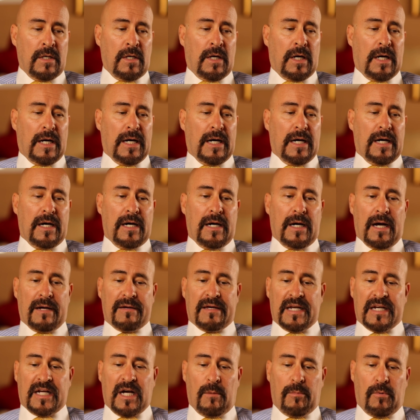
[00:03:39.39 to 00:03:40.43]
Uh, I
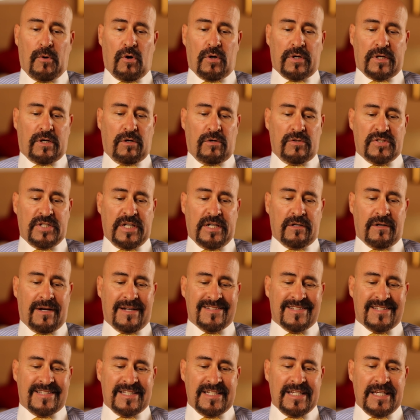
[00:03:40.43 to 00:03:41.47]
got a couple articles here
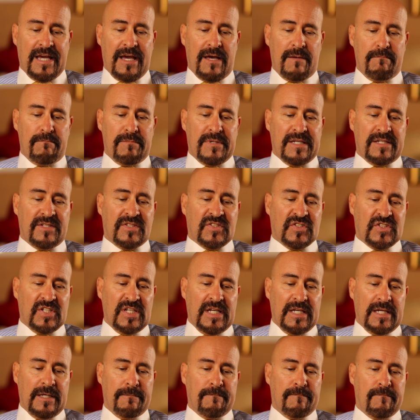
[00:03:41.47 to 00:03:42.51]
on
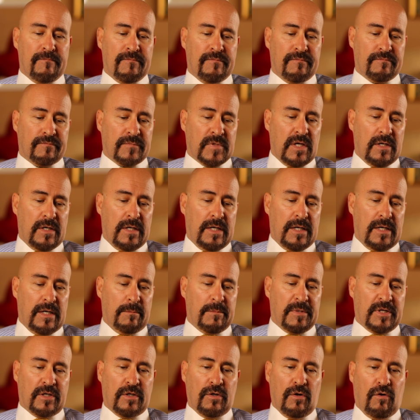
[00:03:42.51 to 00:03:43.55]
CNBC. Uh, I'm
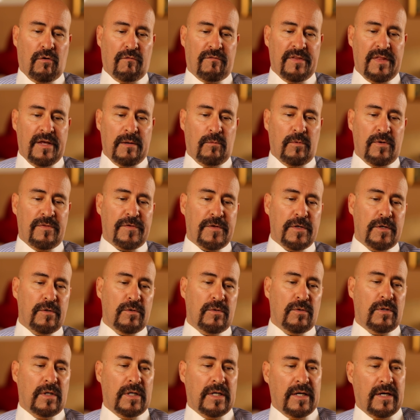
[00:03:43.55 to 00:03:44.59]
going to go over them with
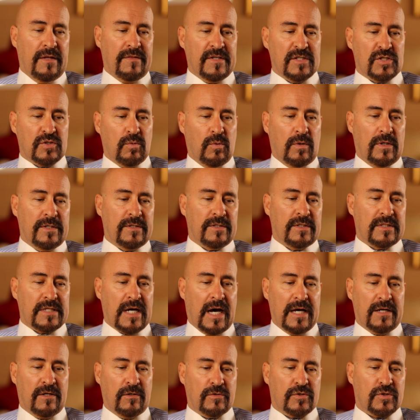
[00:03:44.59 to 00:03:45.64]
you. Uh, this one
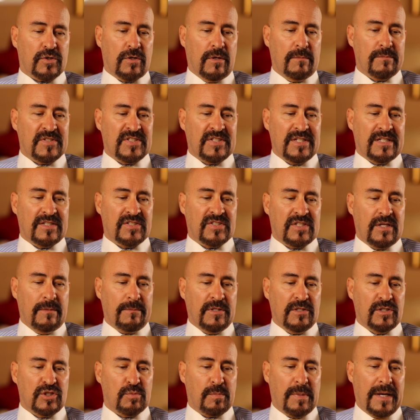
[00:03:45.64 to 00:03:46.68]
titled Trump Seeks
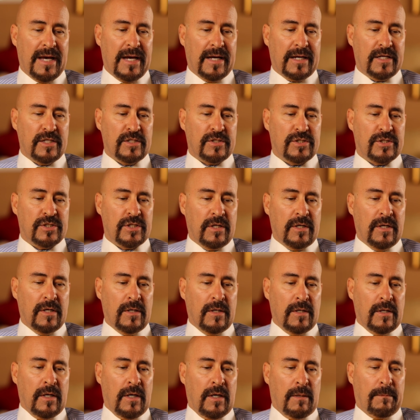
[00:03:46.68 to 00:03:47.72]
Stimulus Package
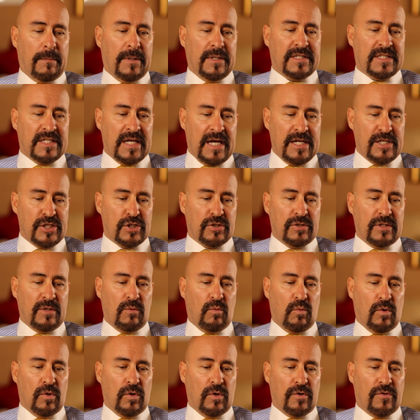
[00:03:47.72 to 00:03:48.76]
Potentially
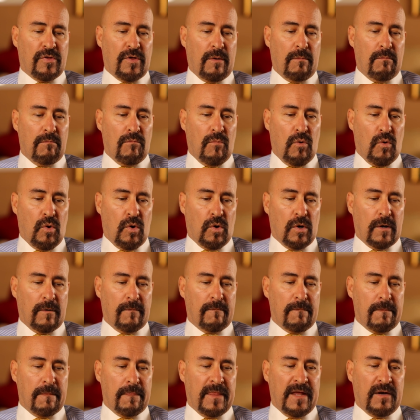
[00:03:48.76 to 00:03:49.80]
Worth
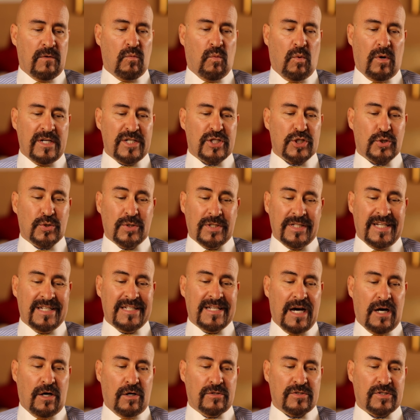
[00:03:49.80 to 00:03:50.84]
More than $1 trillion,
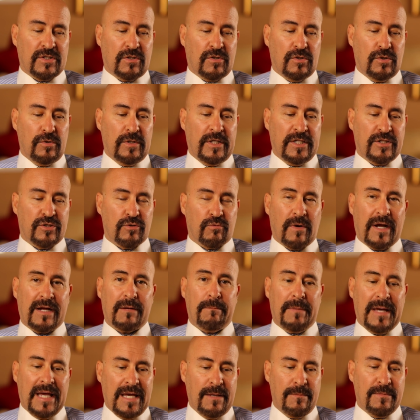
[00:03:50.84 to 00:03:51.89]
including
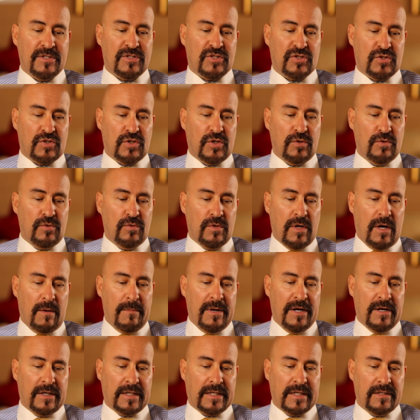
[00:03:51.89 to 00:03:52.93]
direct payments to
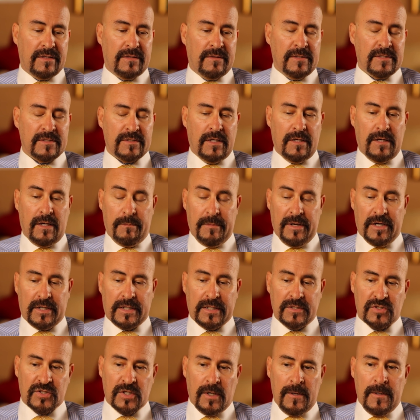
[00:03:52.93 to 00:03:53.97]
American,
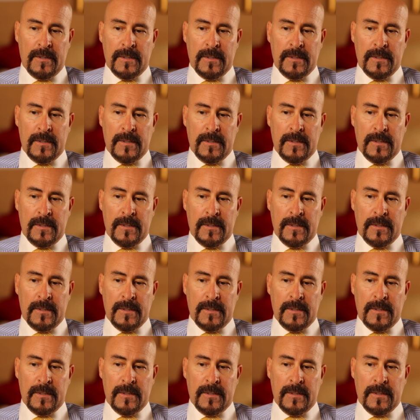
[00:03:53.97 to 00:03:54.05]
Americans.